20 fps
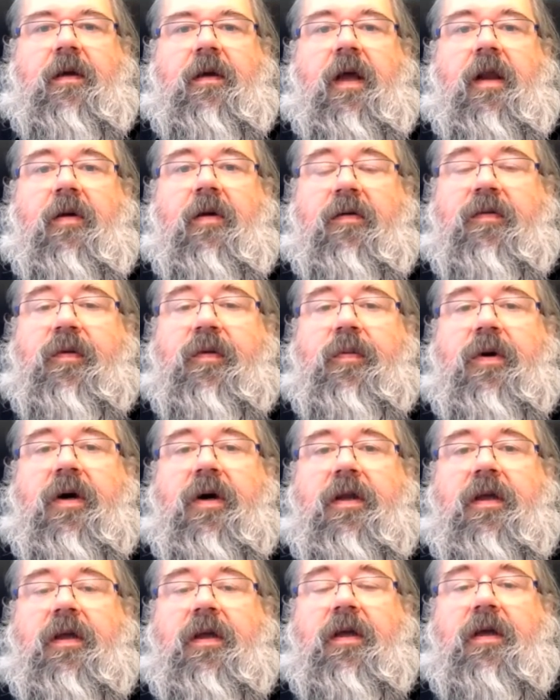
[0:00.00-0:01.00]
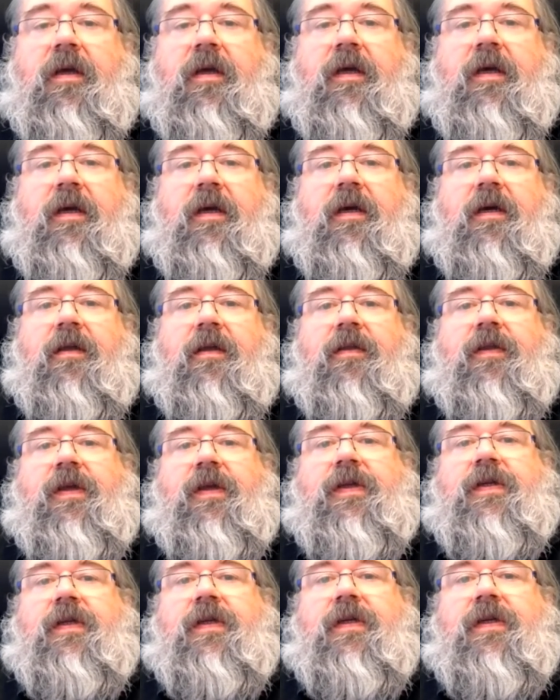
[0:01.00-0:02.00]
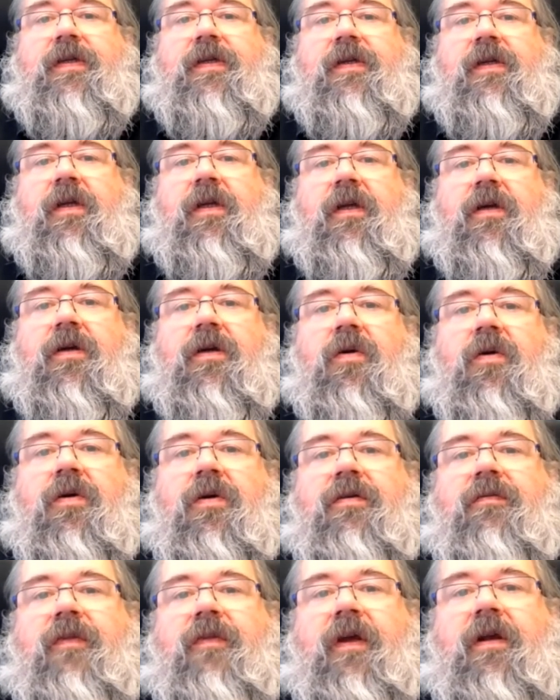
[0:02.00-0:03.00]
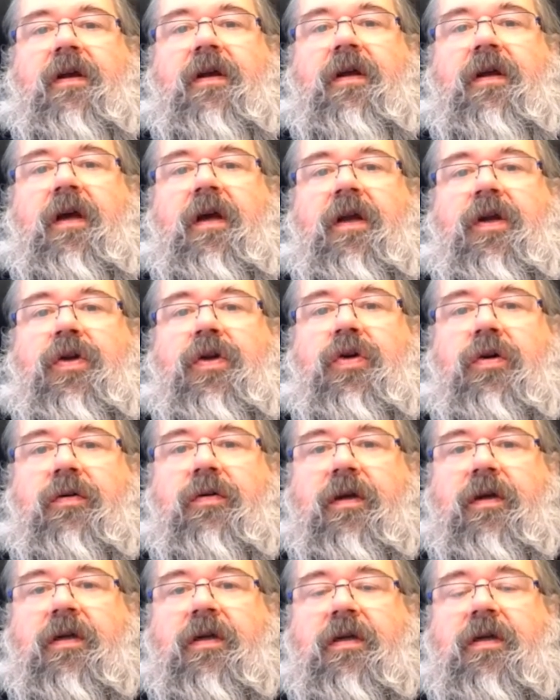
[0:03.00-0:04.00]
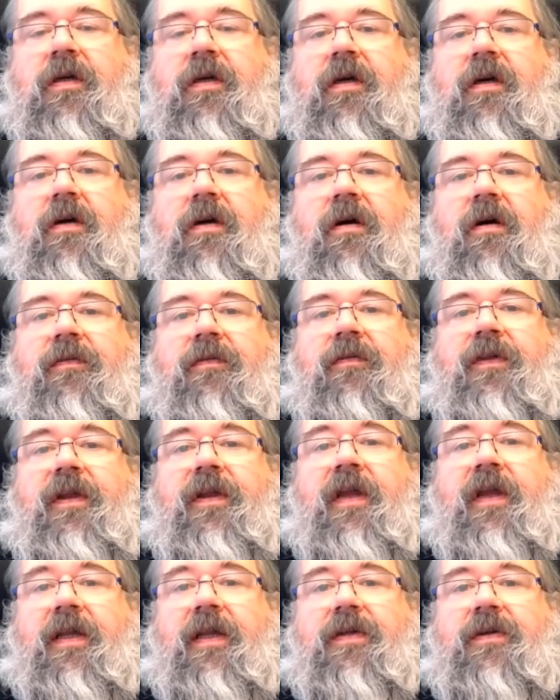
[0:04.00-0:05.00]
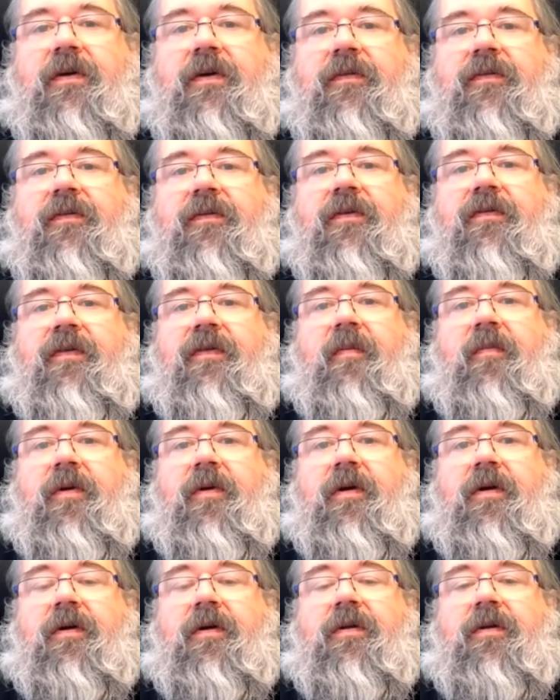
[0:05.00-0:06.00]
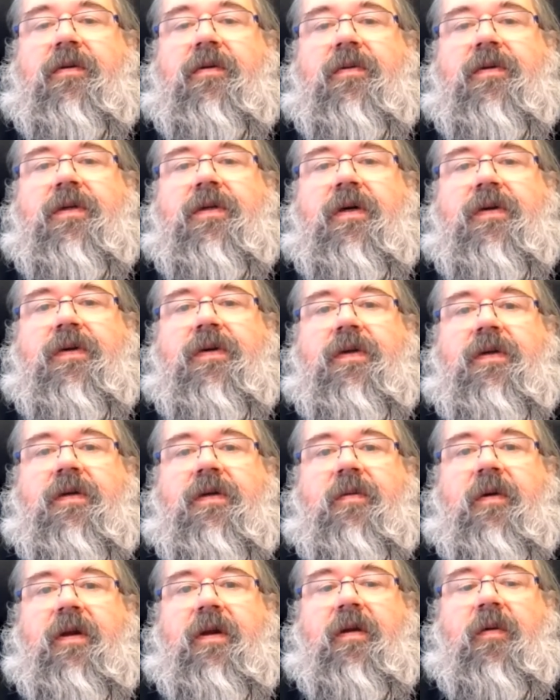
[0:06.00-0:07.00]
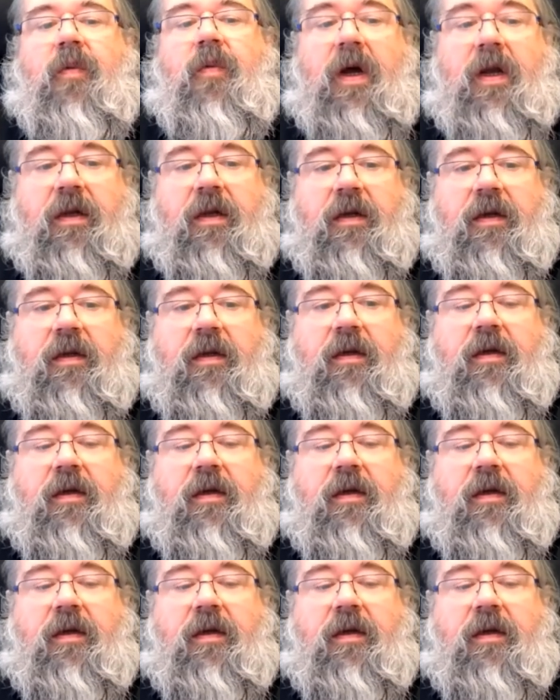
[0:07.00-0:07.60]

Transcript: Hello everybody, this is the COTRI Weekly Editorial of the 9th of November 2021